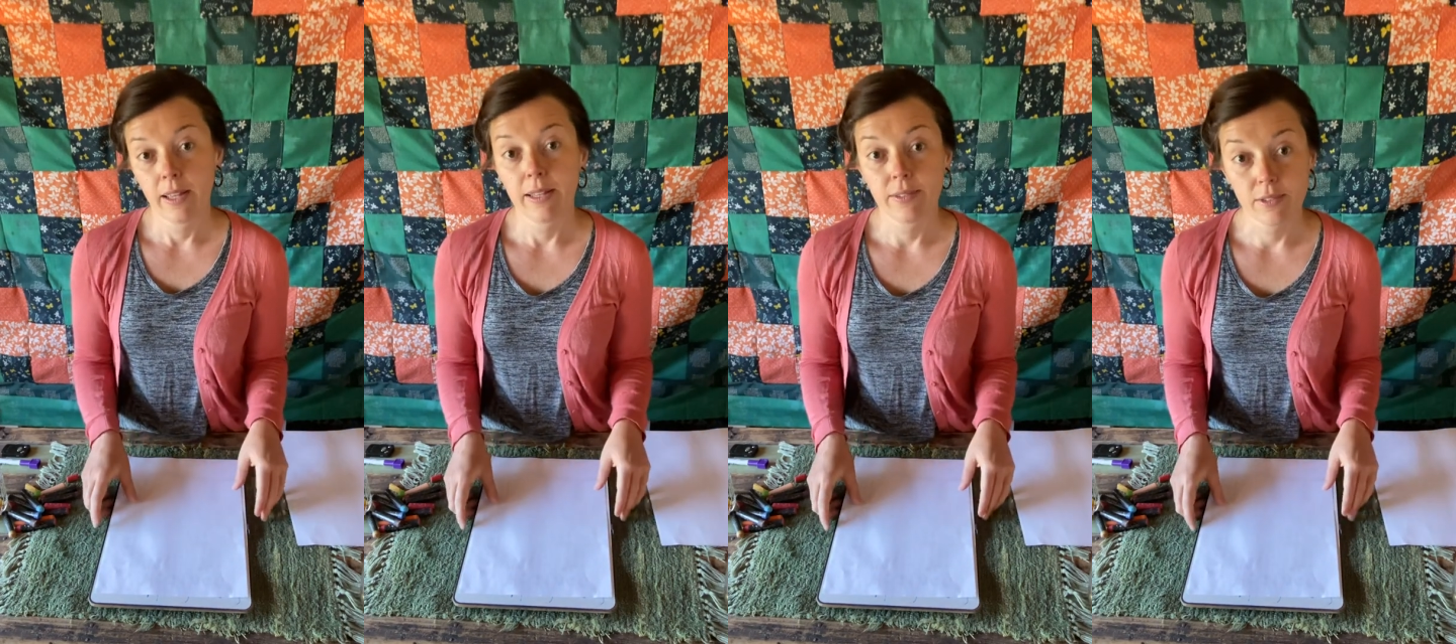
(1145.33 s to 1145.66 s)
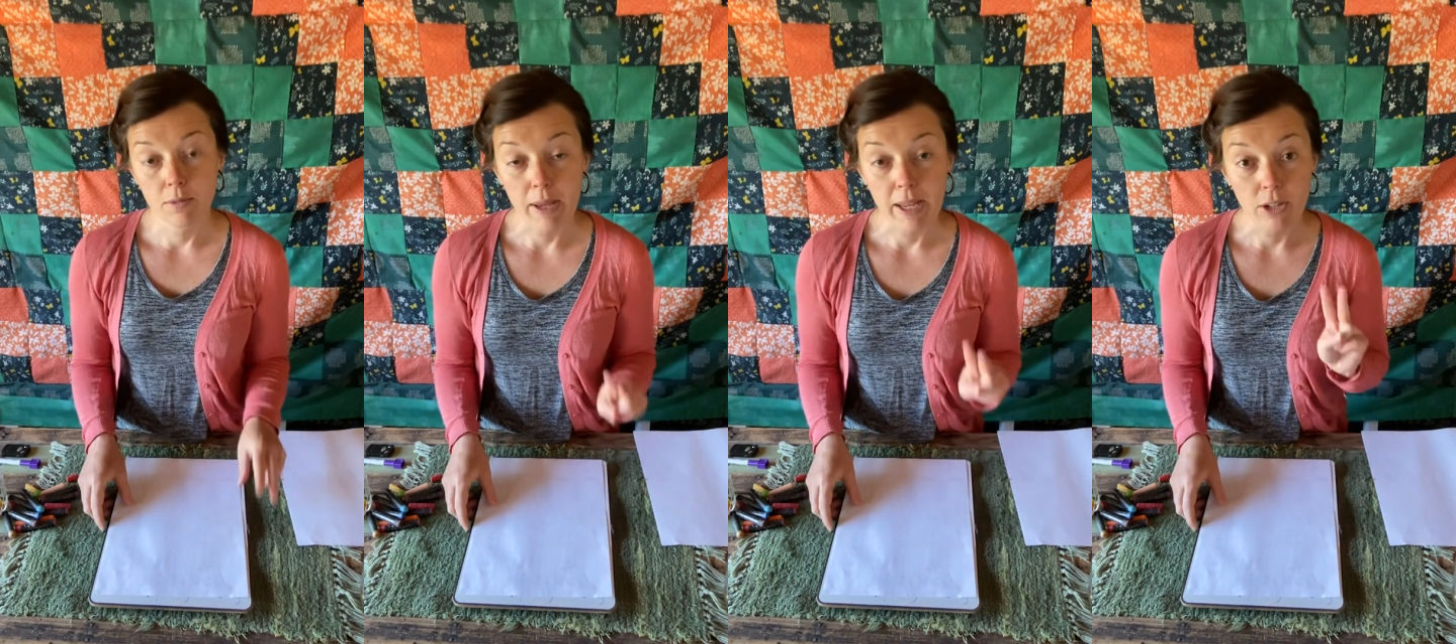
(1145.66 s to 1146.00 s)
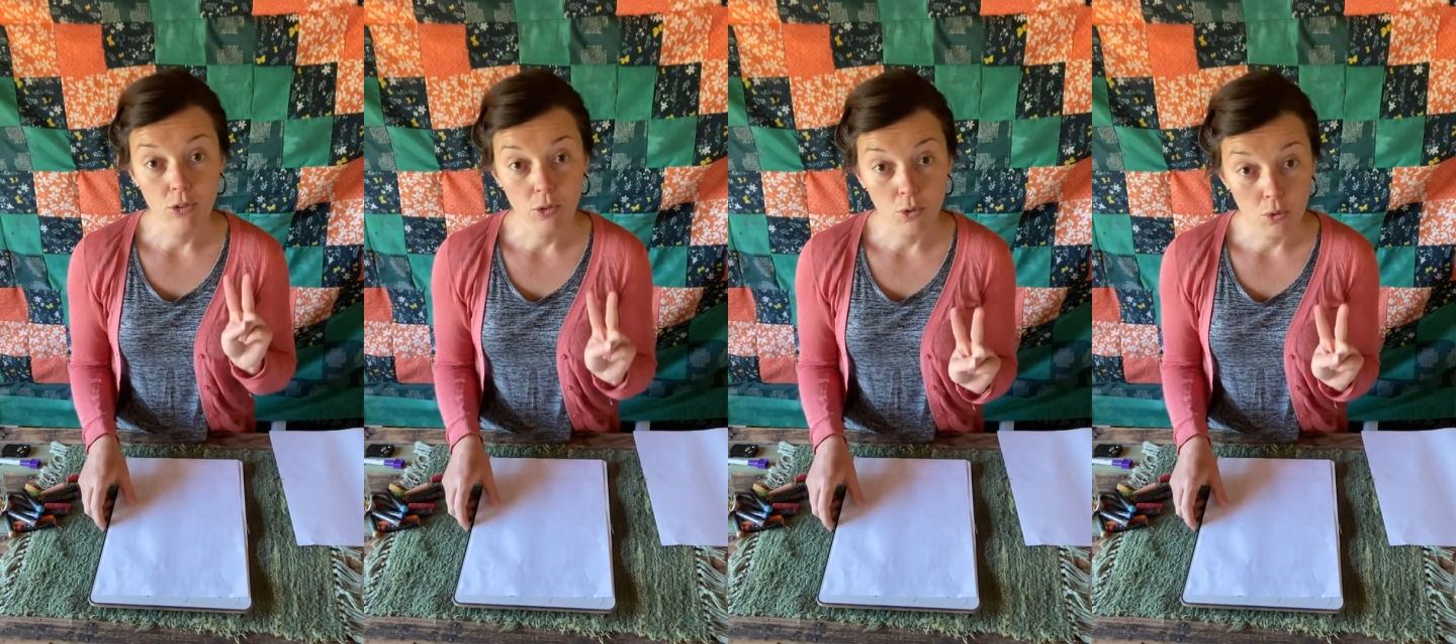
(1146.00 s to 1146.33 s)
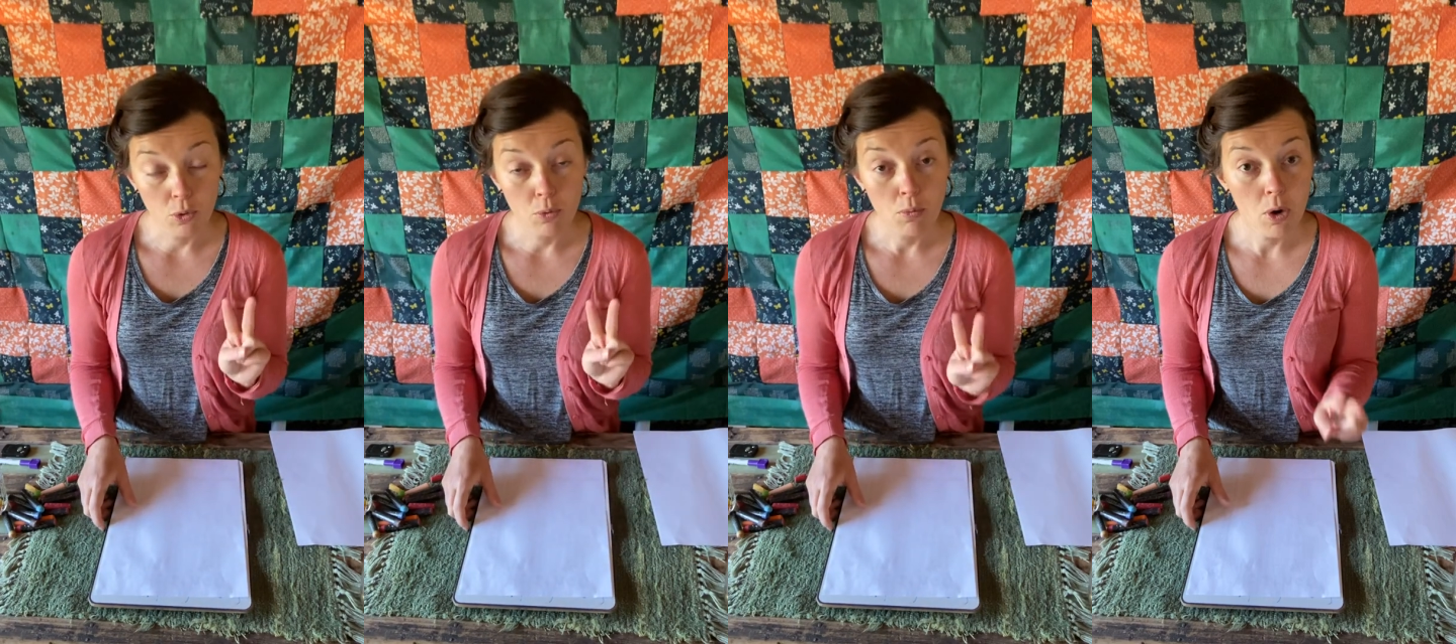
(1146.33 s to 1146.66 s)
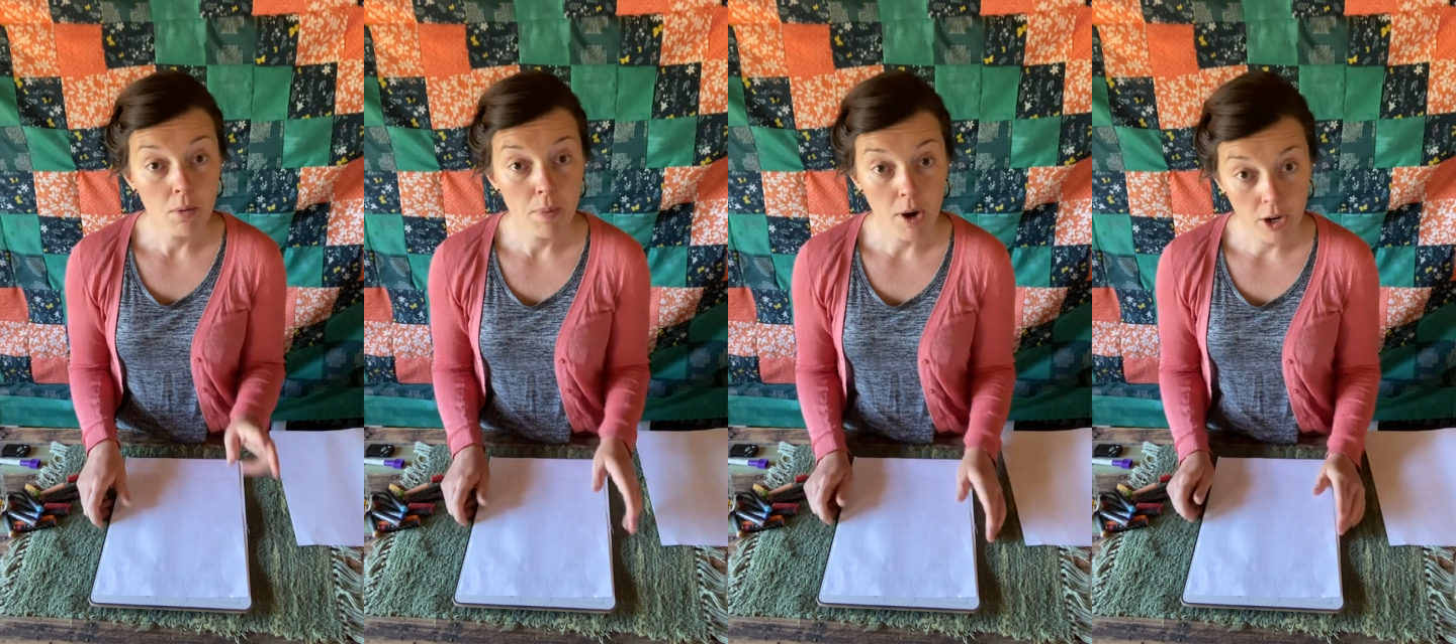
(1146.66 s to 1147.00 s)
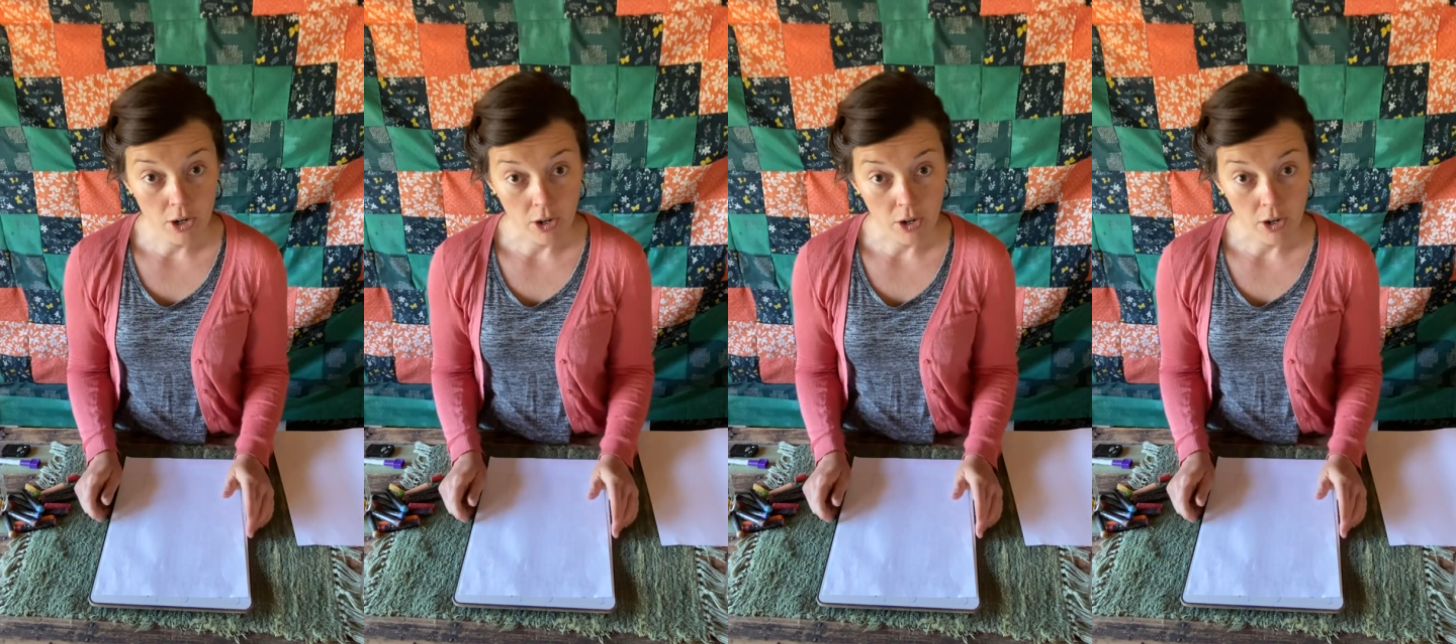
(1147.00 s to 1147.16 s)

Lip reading: is to make 2 more bar